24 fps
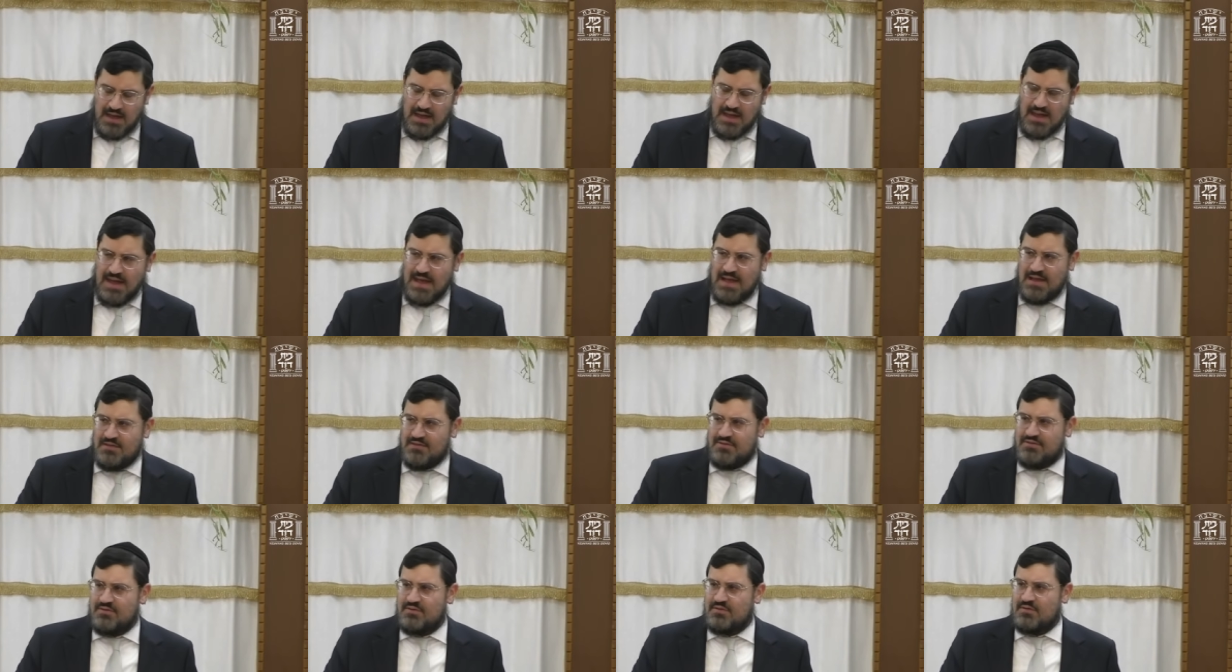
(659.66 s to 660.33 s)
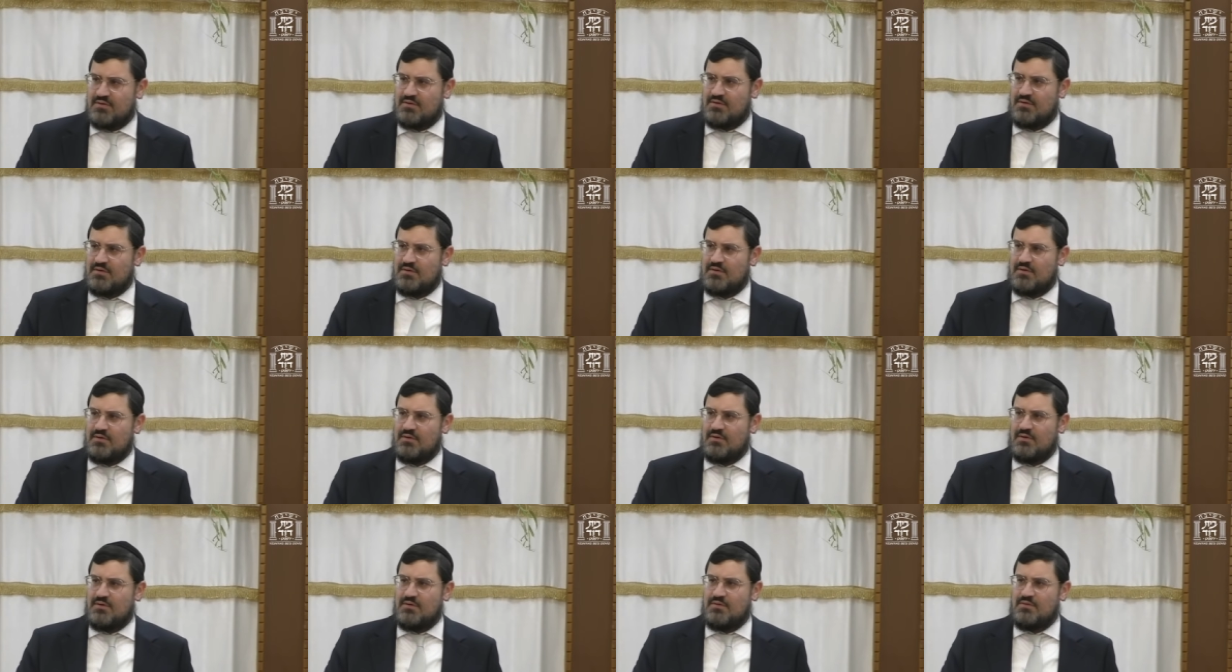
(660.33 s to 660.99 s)
And
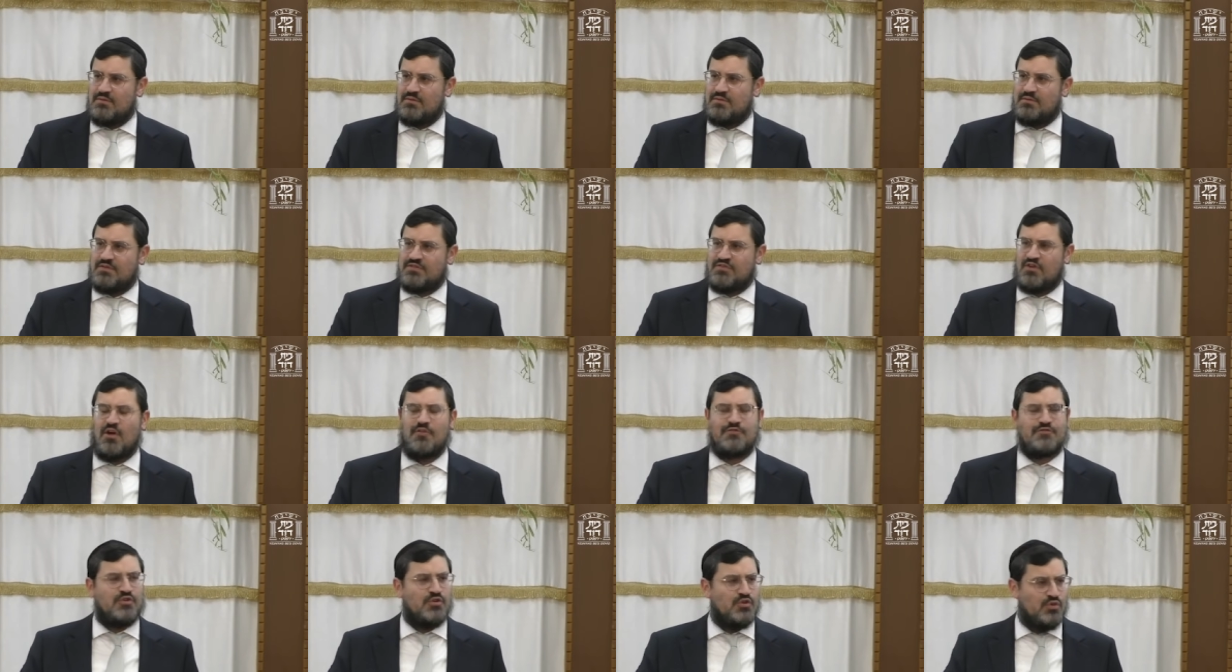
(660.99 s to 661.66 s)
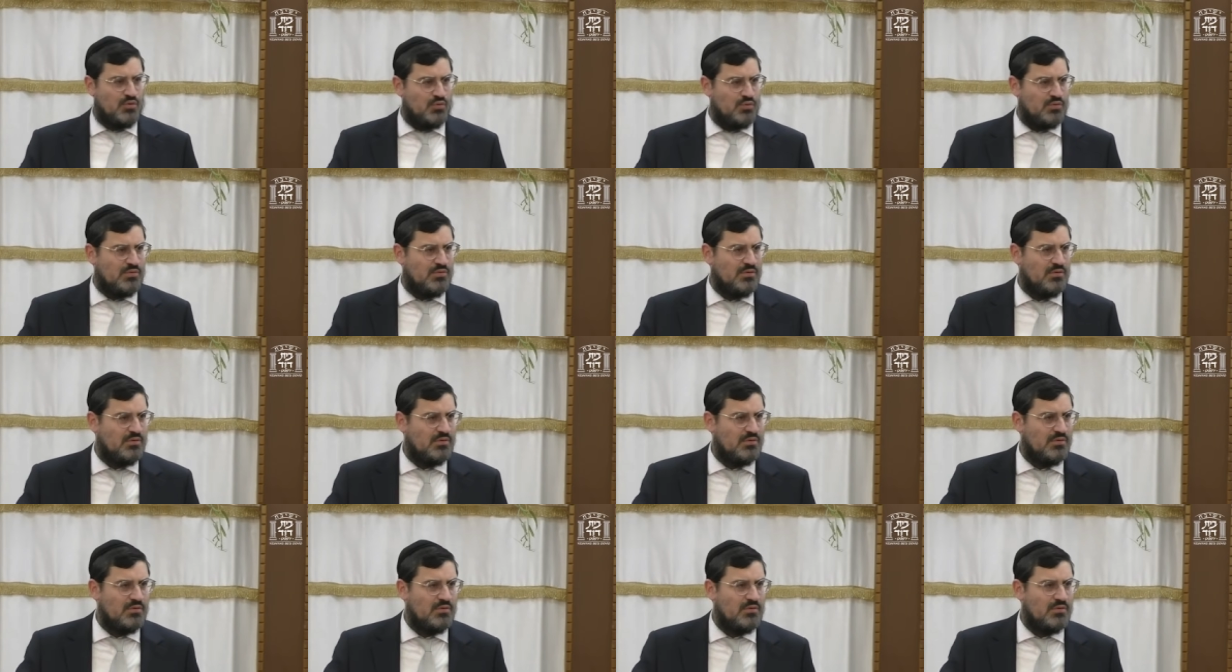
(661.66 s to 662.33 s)
this afternoon,
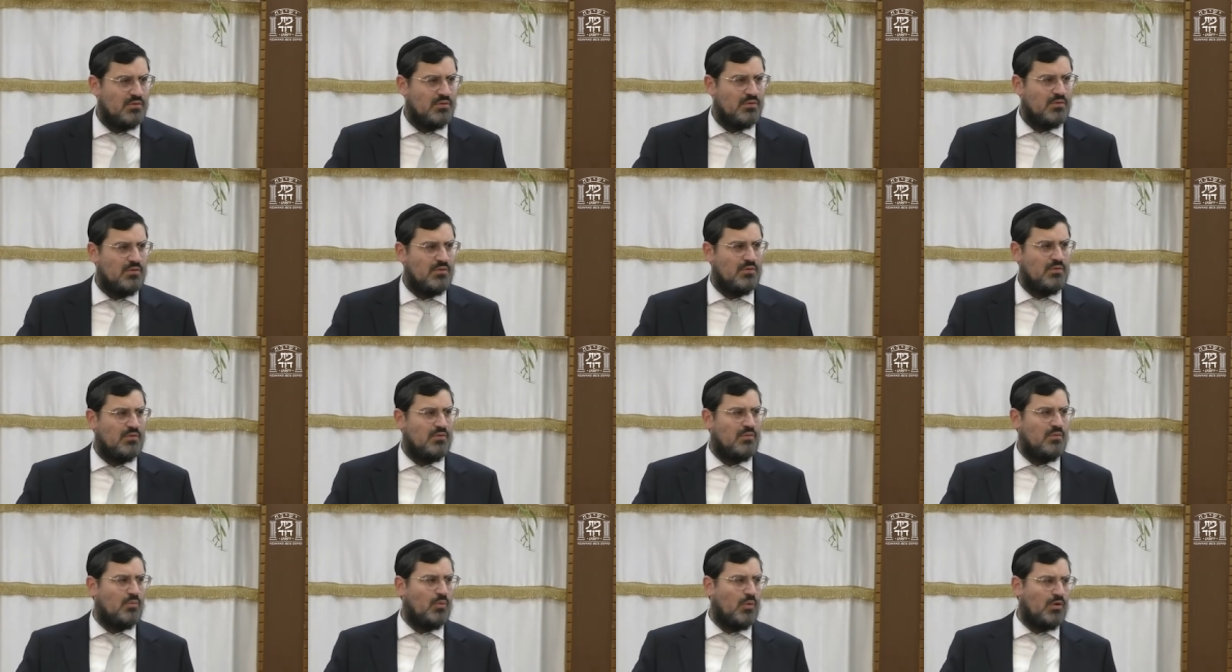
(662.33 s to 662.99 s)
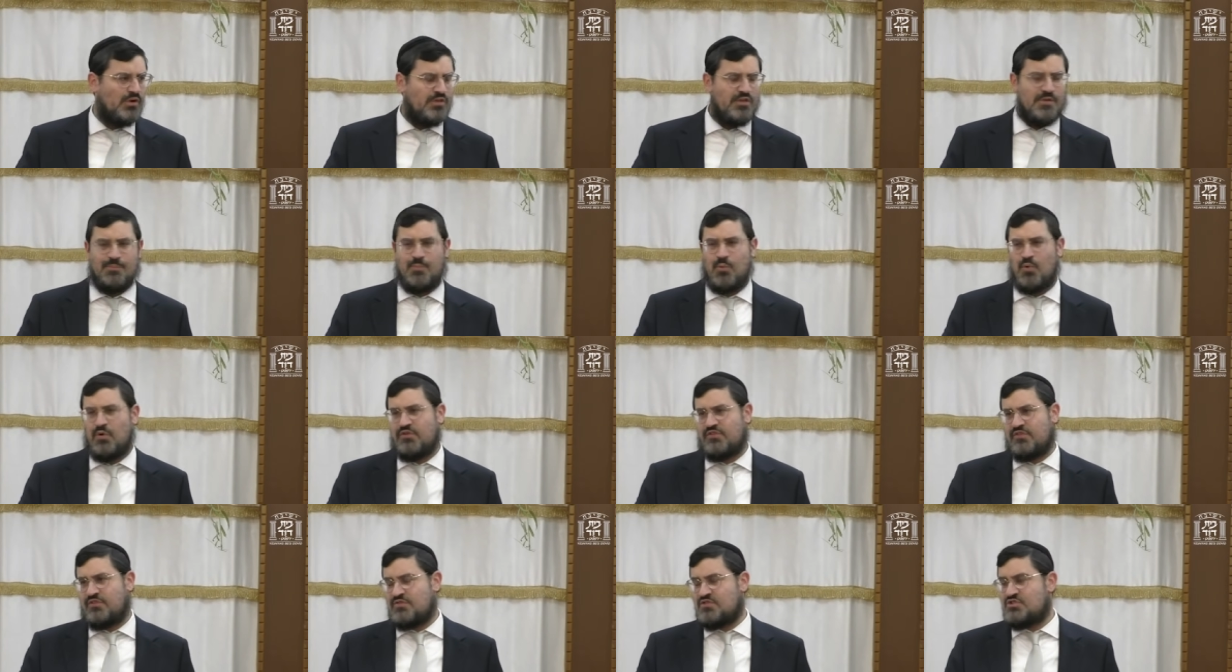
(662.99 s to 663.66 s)
one of the
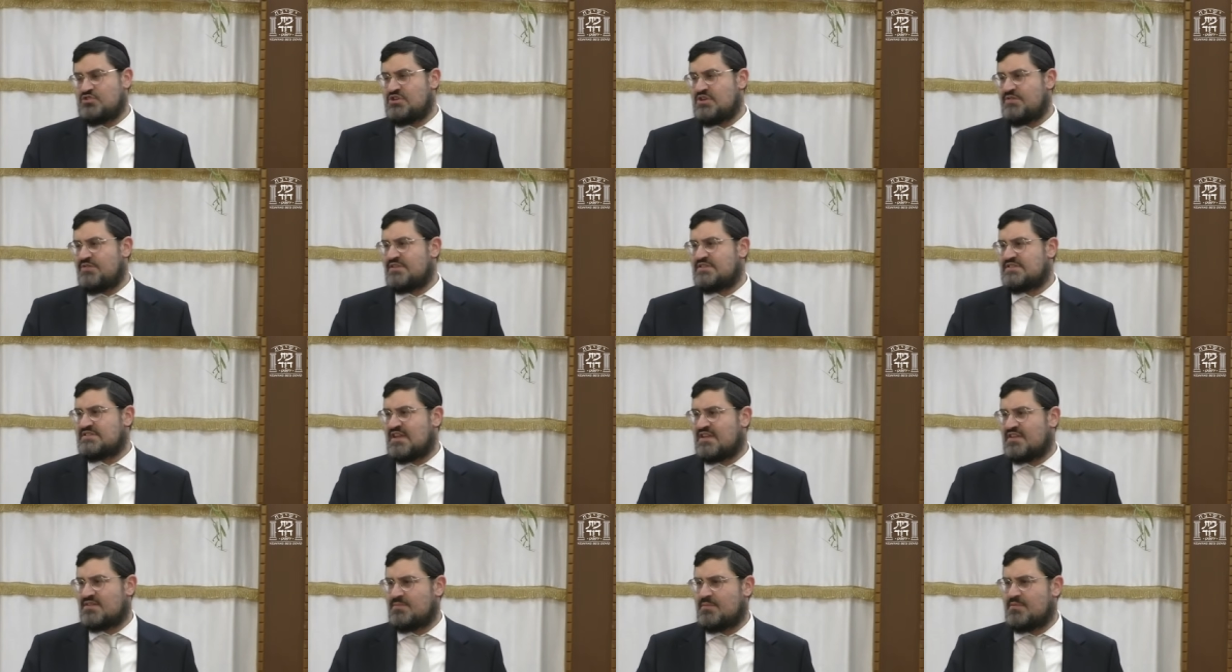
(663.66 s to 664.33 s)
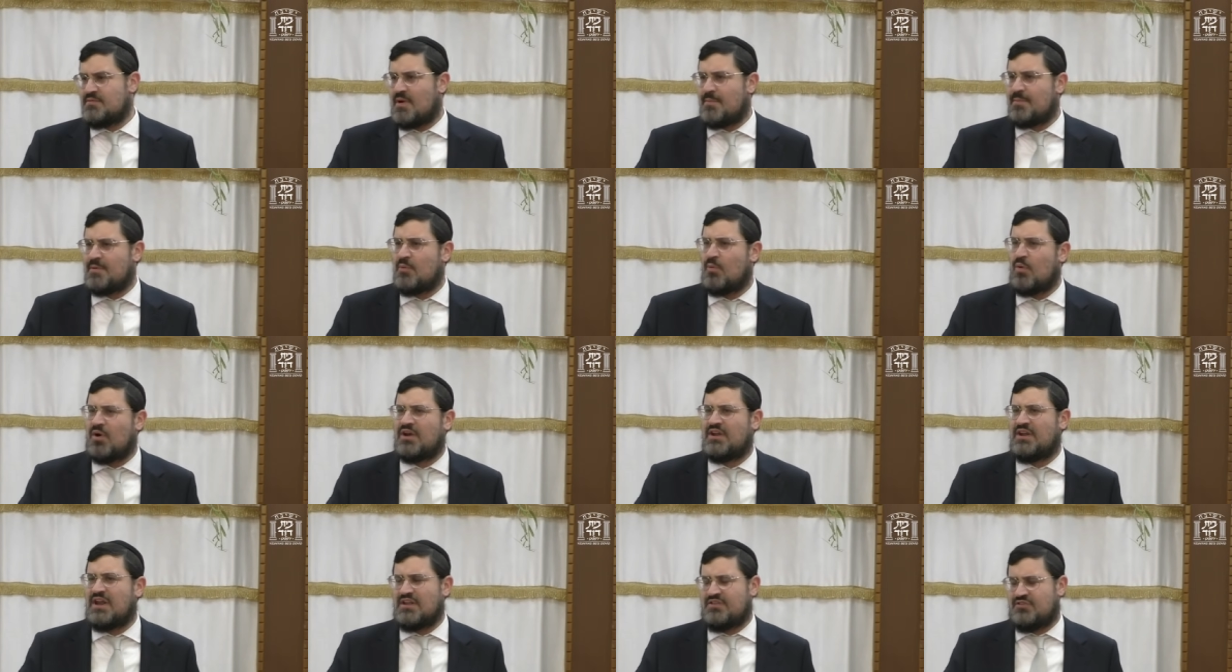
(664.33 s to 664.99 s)
boys of yeshiva said to me, Rebbe,
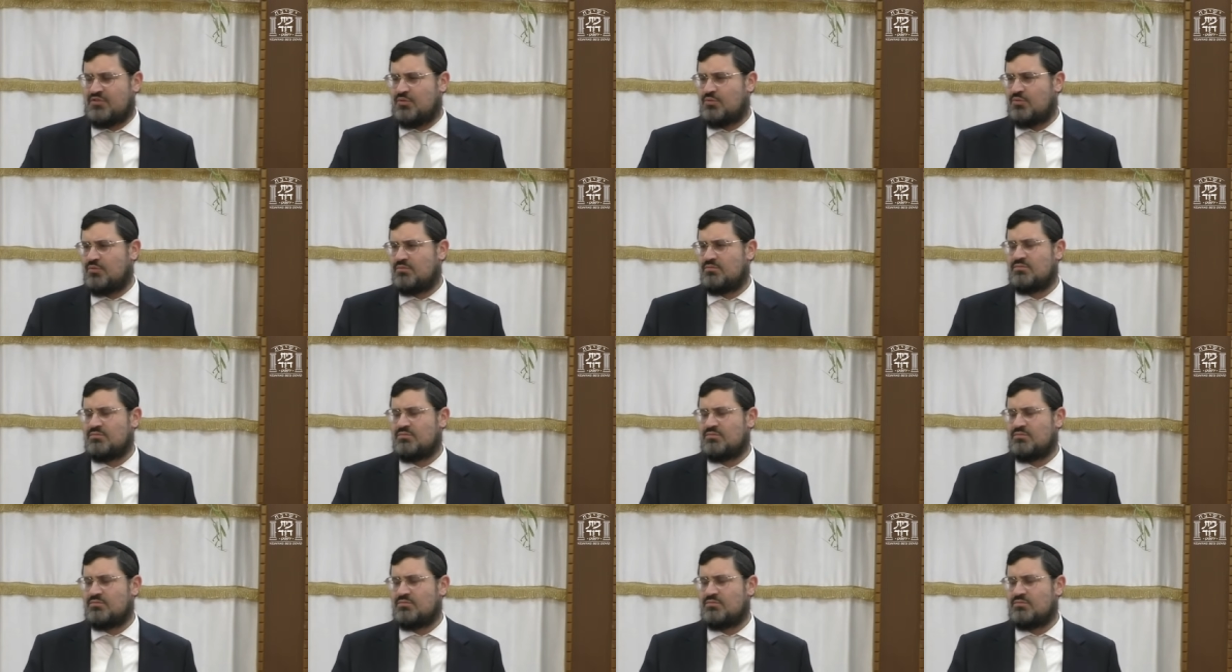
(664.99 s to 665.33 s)
what can I do?